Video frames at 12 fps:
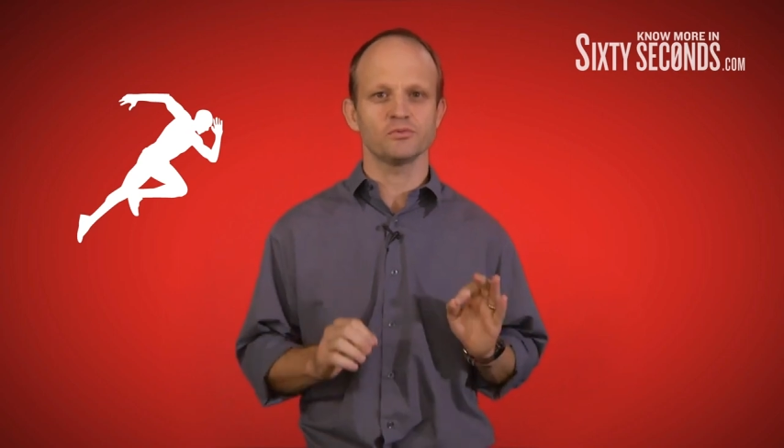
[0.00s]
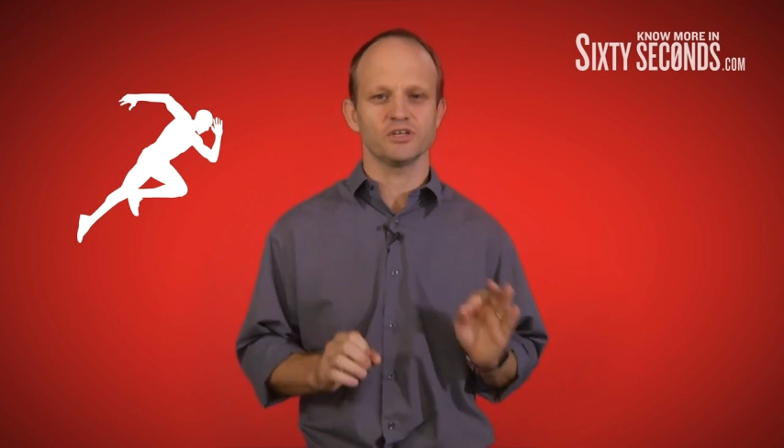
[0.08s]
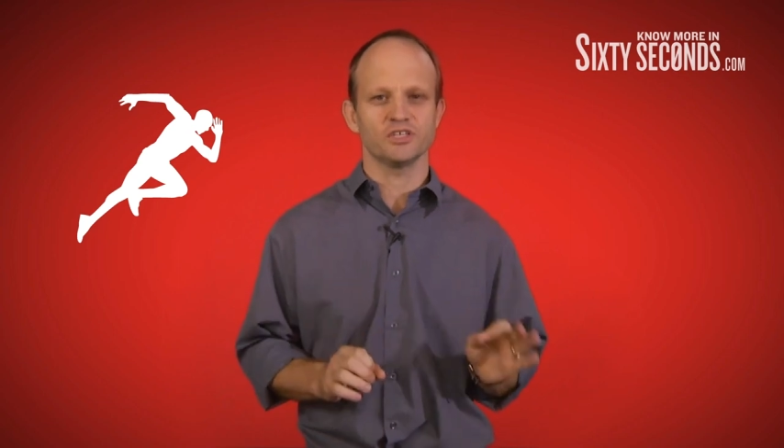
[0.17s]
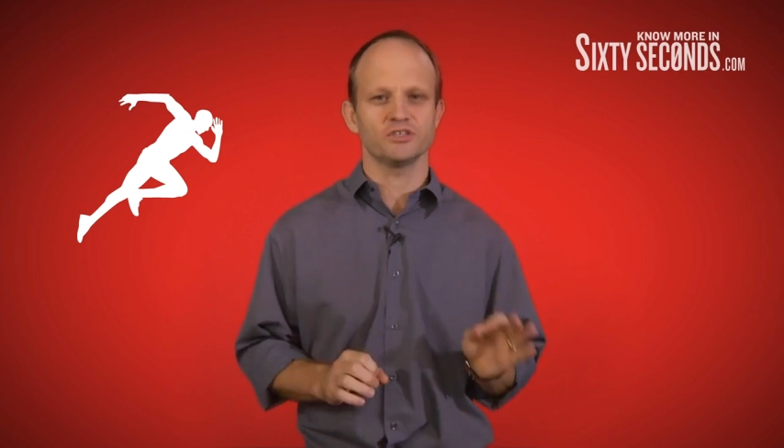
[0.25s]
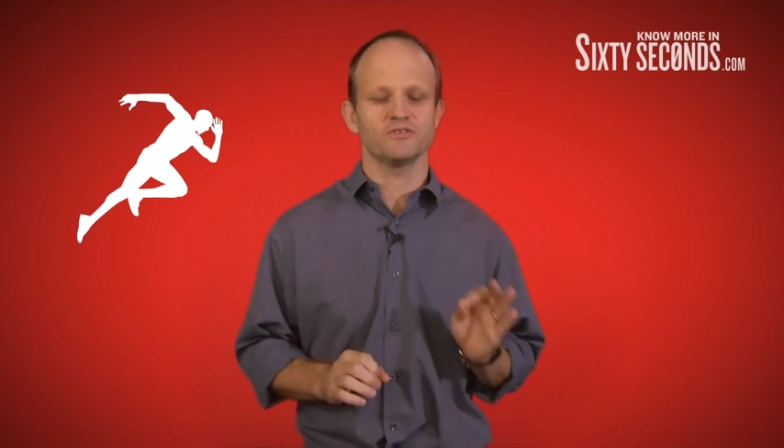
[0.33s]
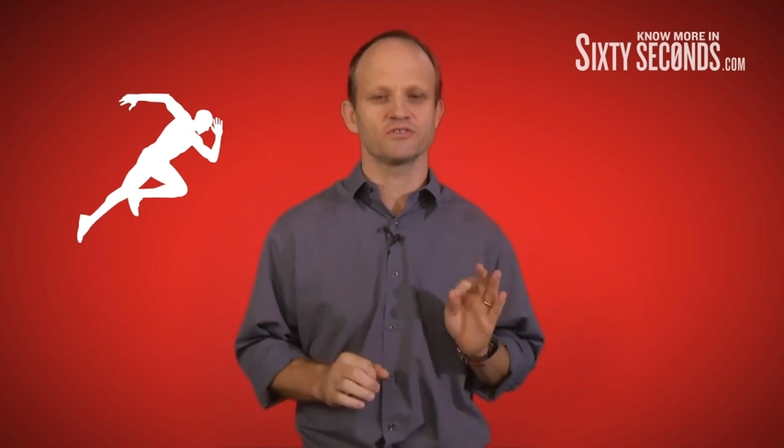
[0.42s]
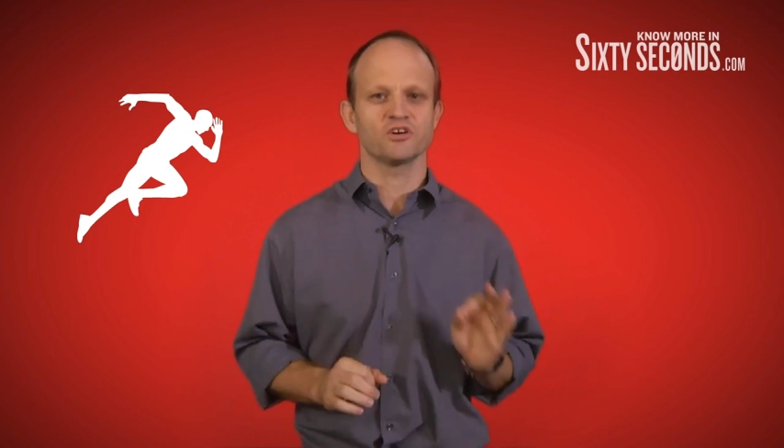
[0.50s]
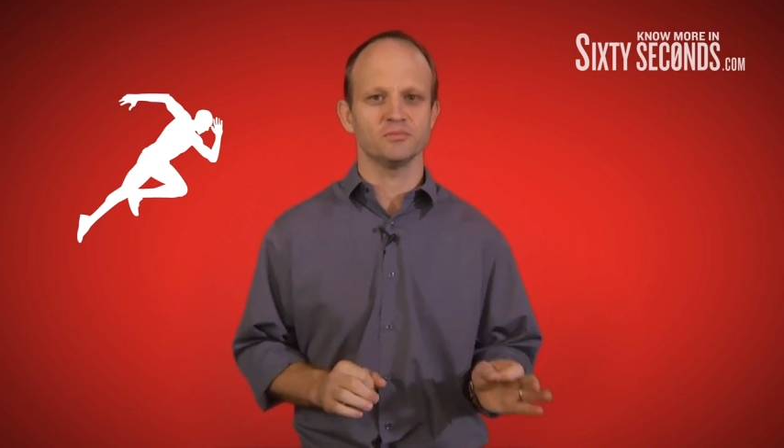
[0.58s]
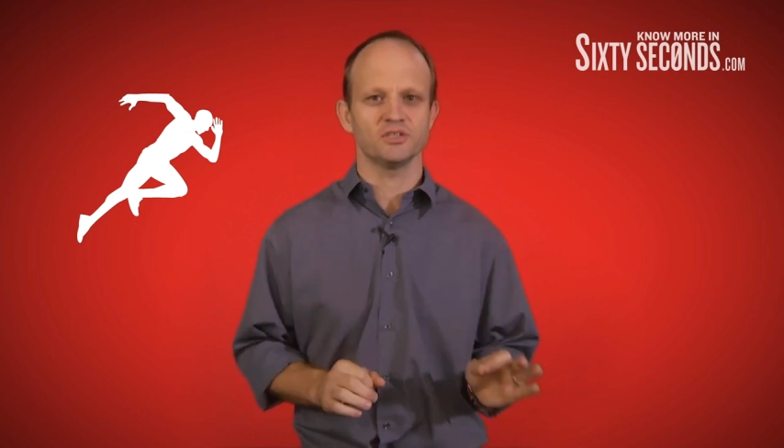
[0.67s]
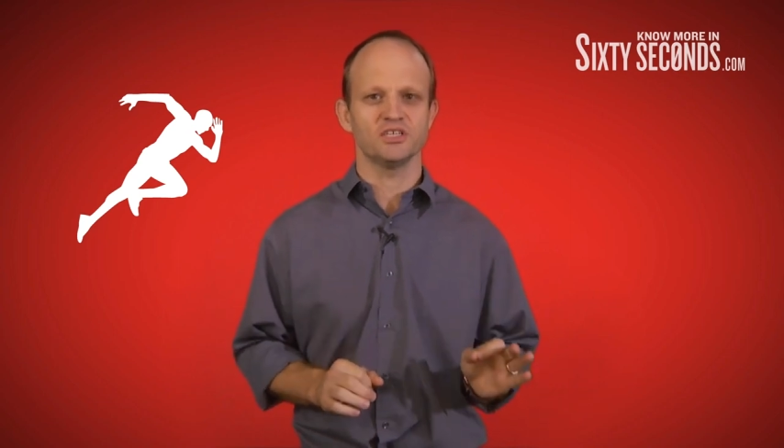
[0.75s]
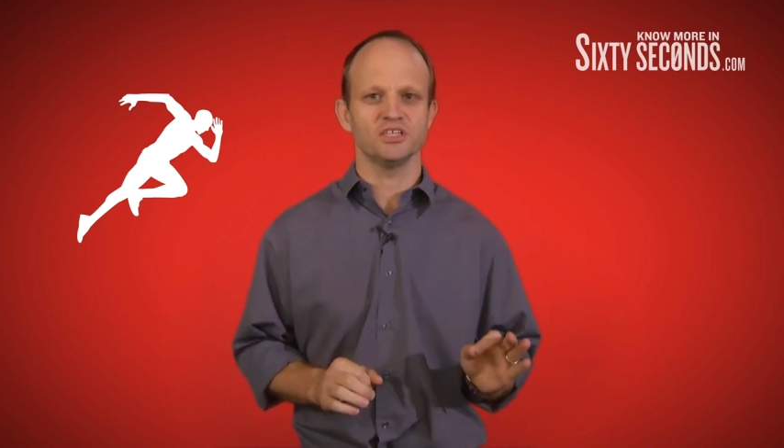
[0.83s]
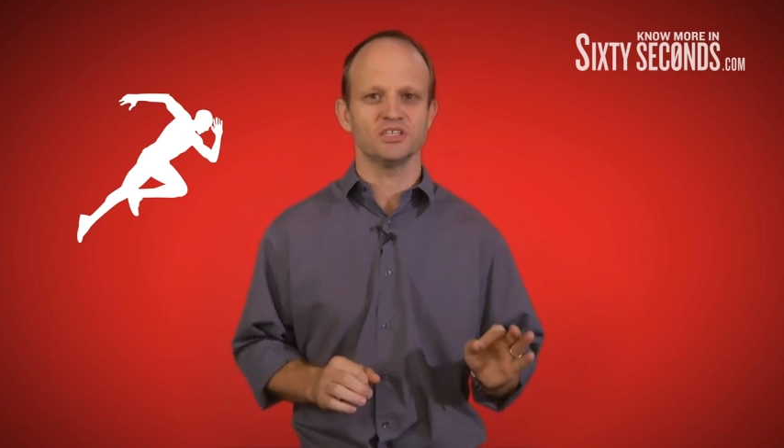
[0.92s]
pressure of
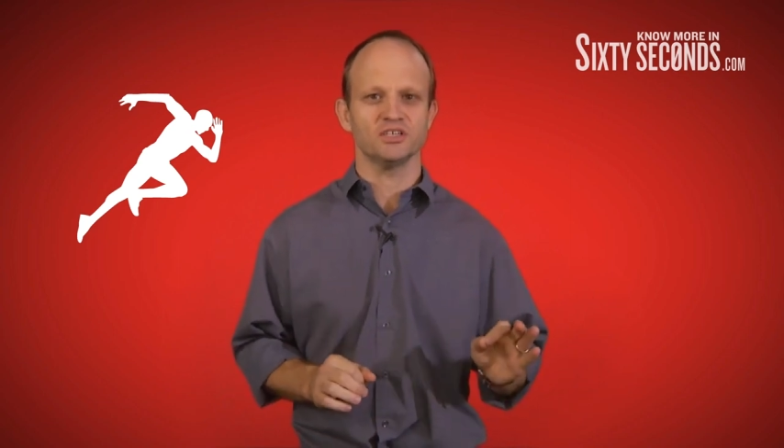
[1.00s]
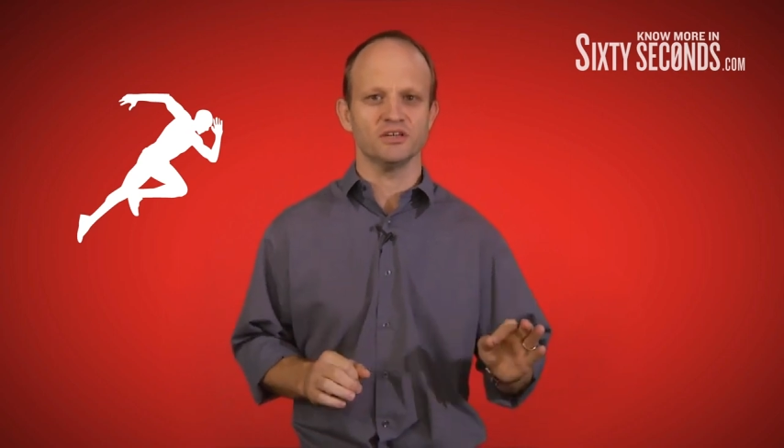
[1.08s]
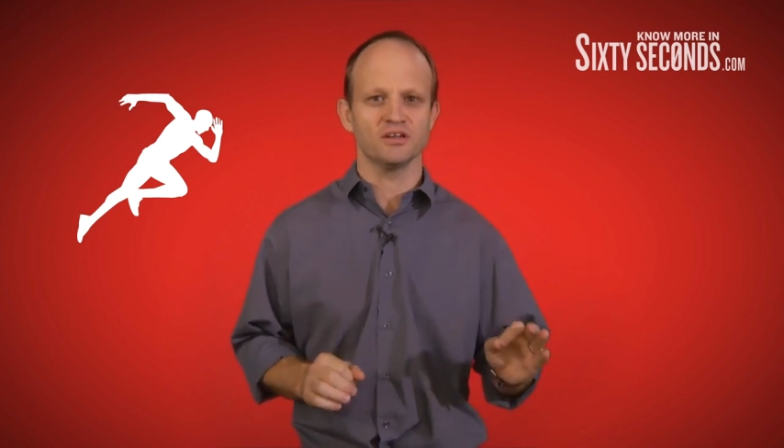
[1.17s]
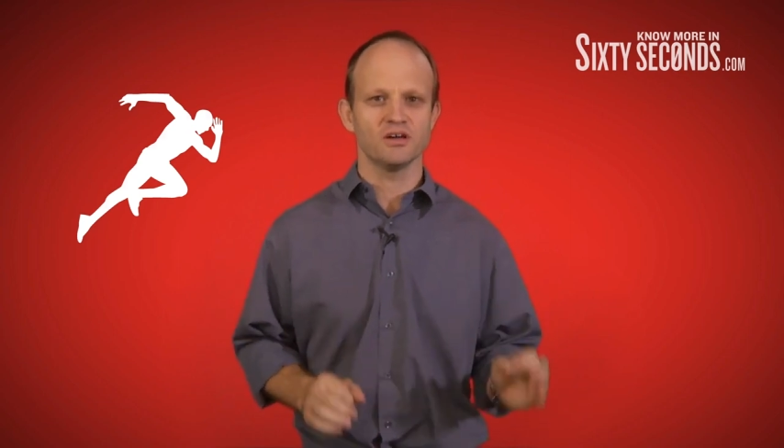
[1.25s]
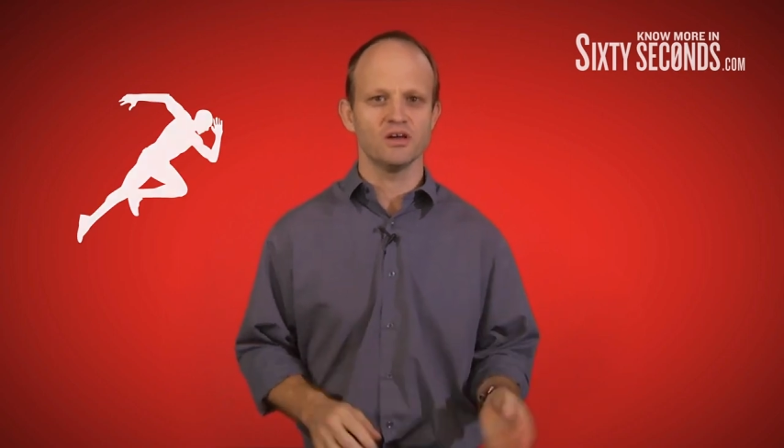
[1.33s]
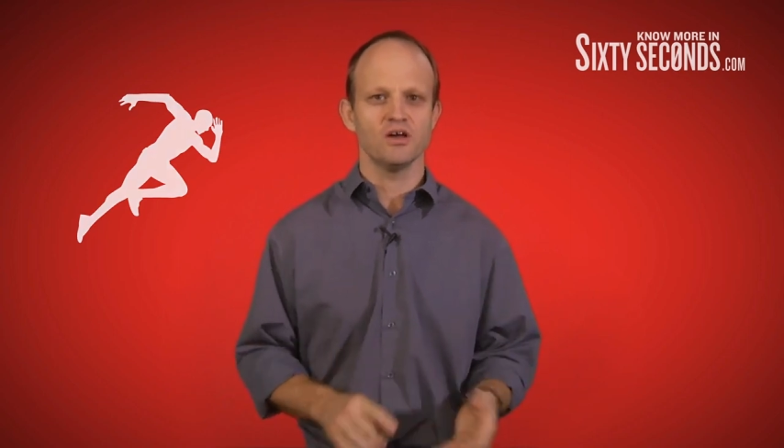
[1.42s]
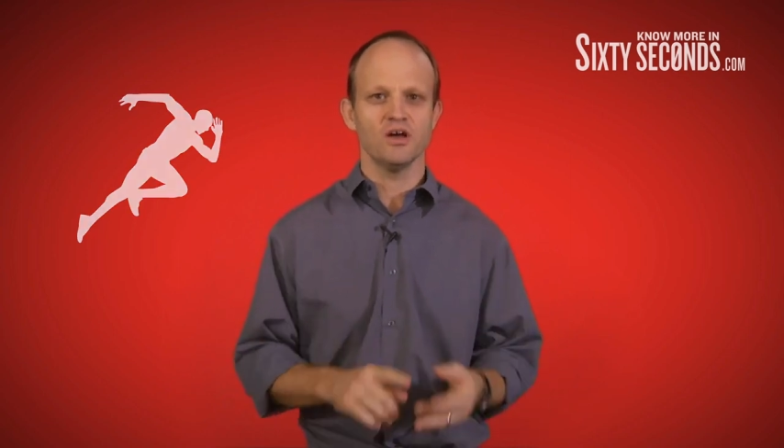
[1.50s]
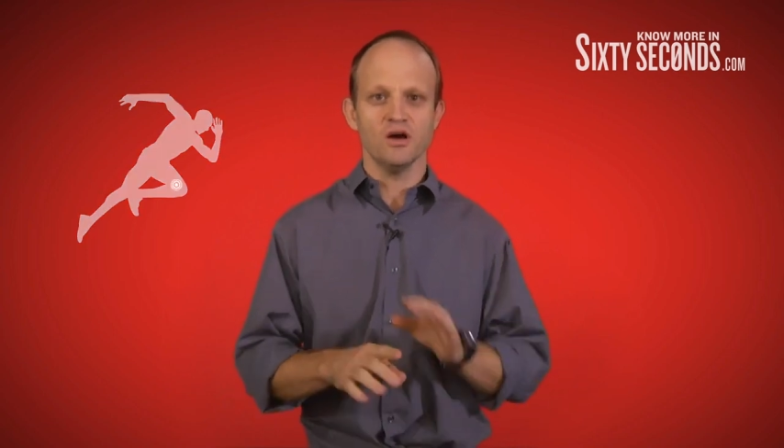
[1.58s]
competition.